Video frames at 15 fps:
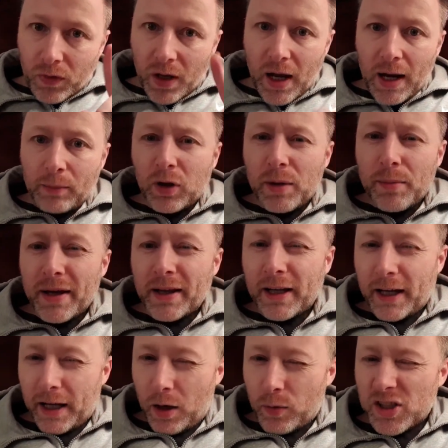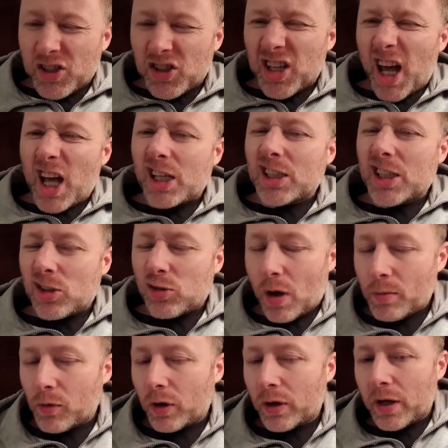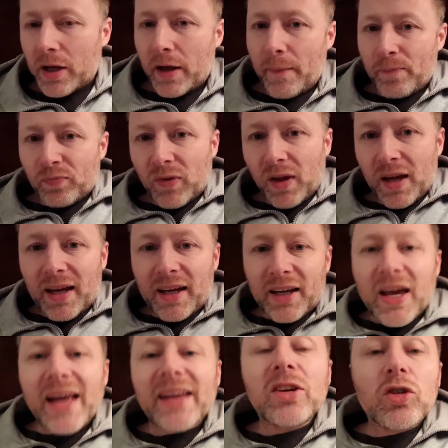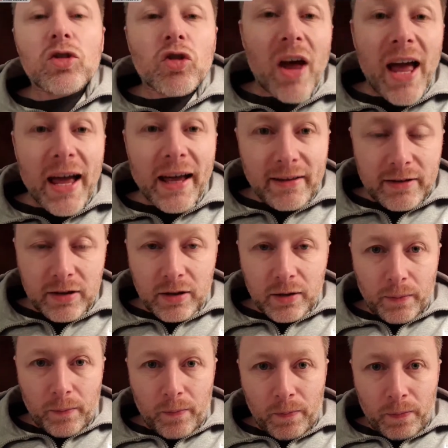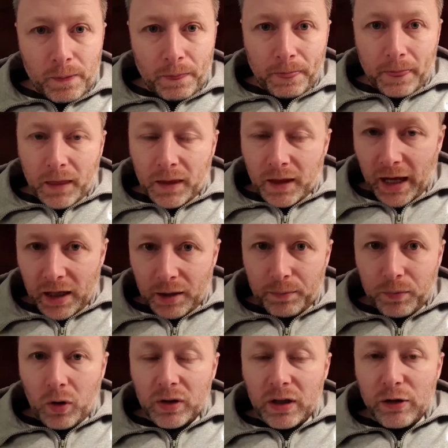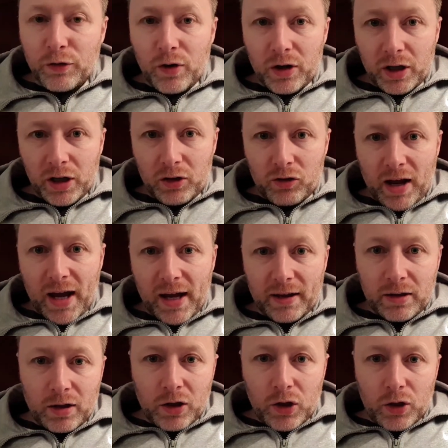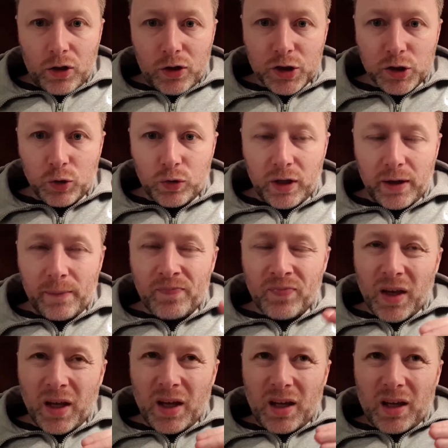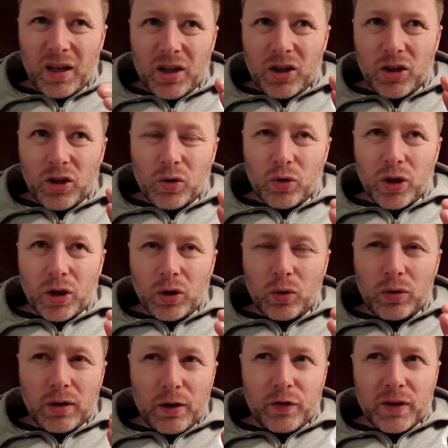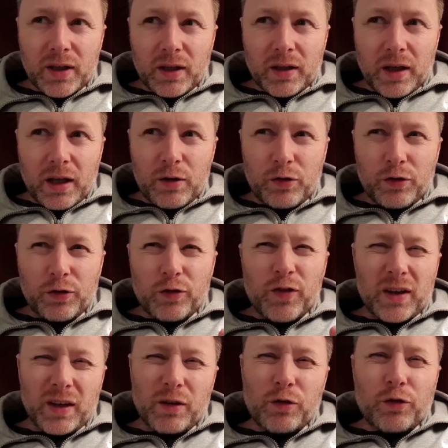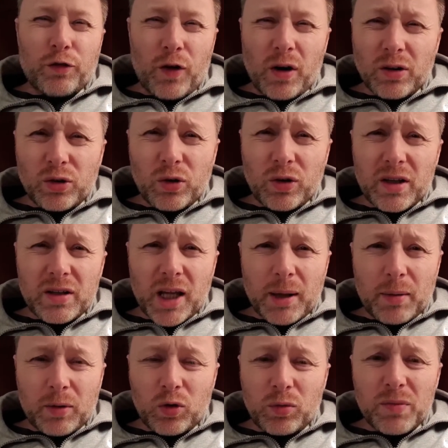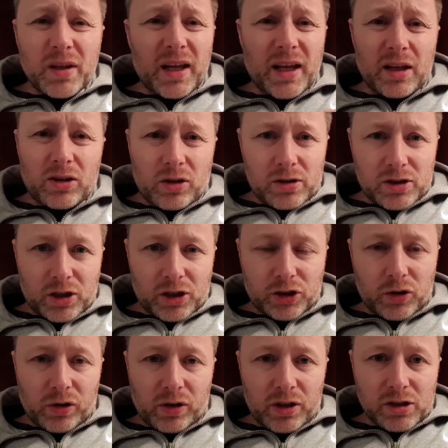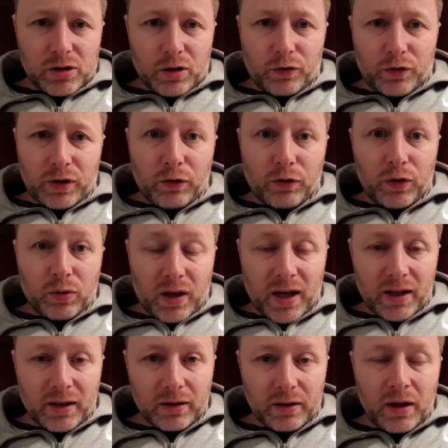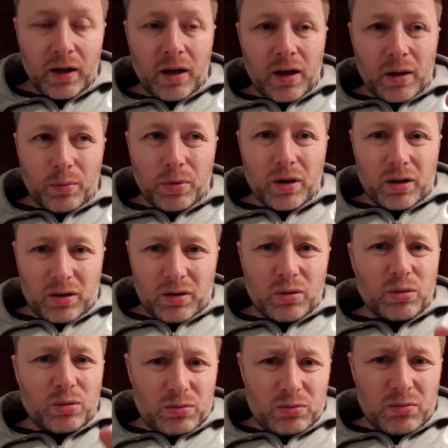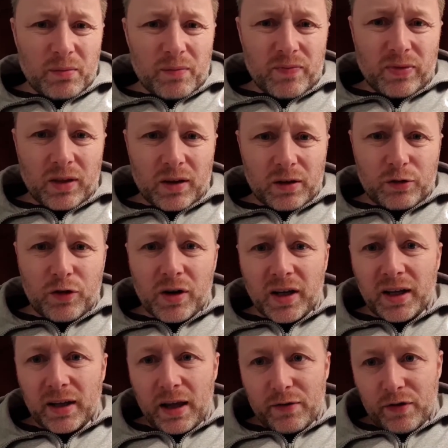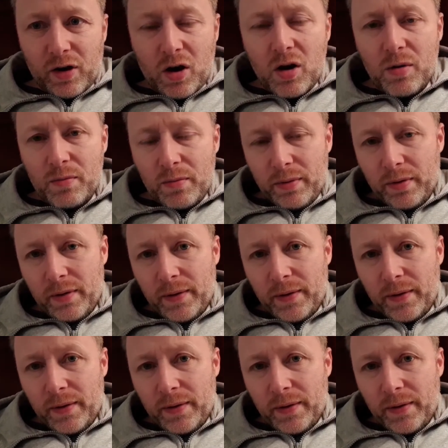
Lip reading: And I'm going to make that into a wee sketch, that's what I'm going to do. Get it wrecked. Get your body fucking wrecked. So that, you know, you're not living your life feeling fucked all the time. I don't mean eat tons of sugary stuff and you feel knackered. But, you know, fucking live it up.